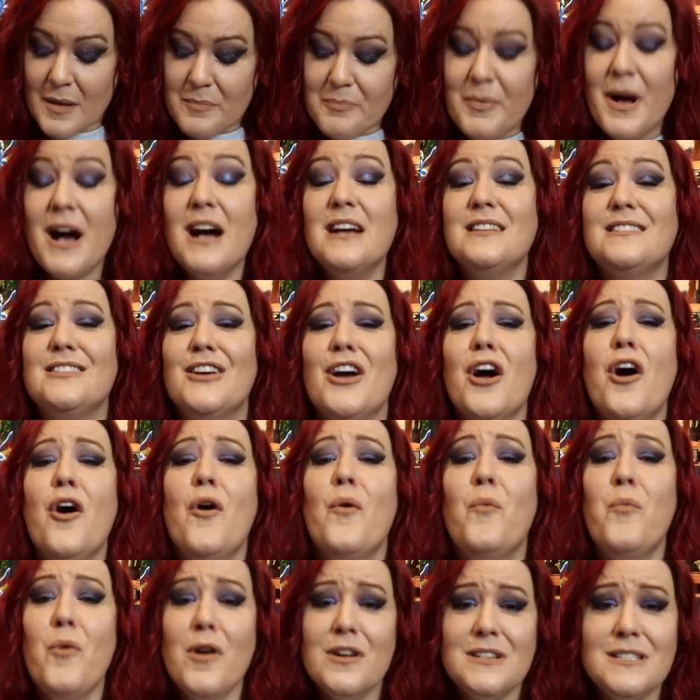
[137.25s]
But
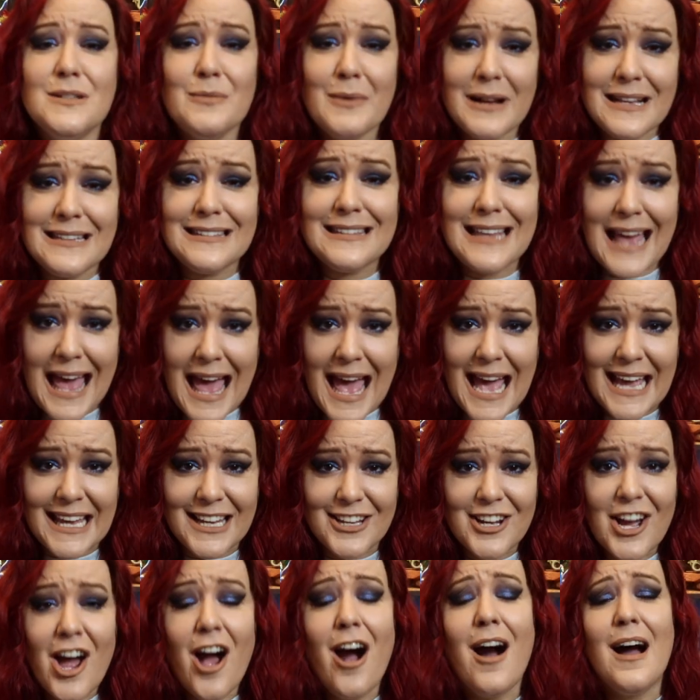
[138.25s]
what do I
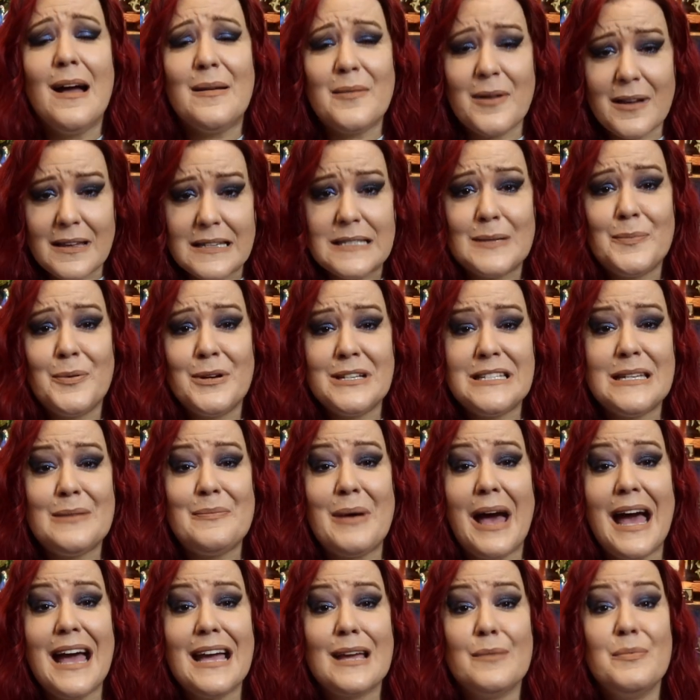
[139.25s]
say? I'm going to put it
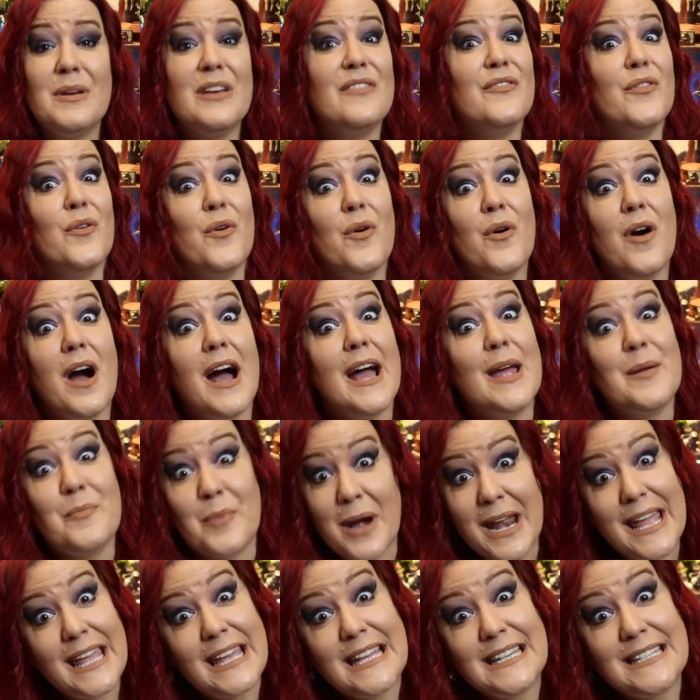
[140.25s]
back before I
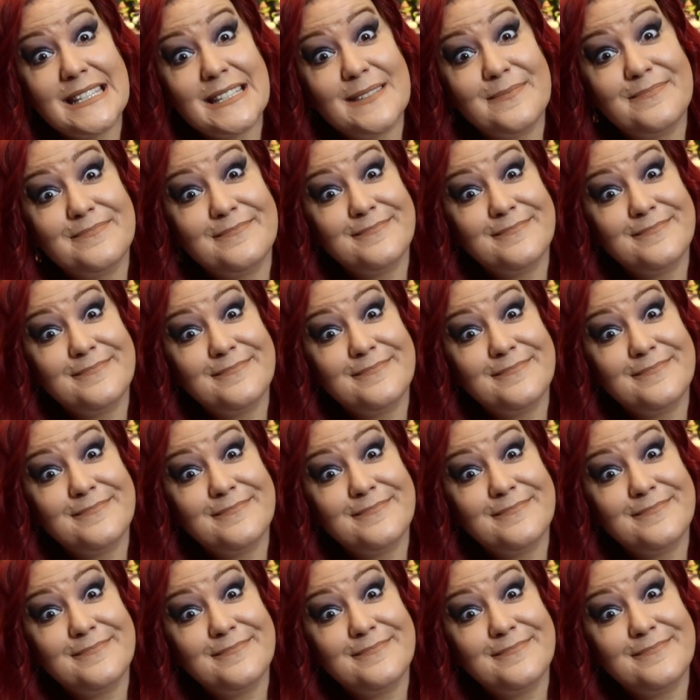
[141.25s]
break it.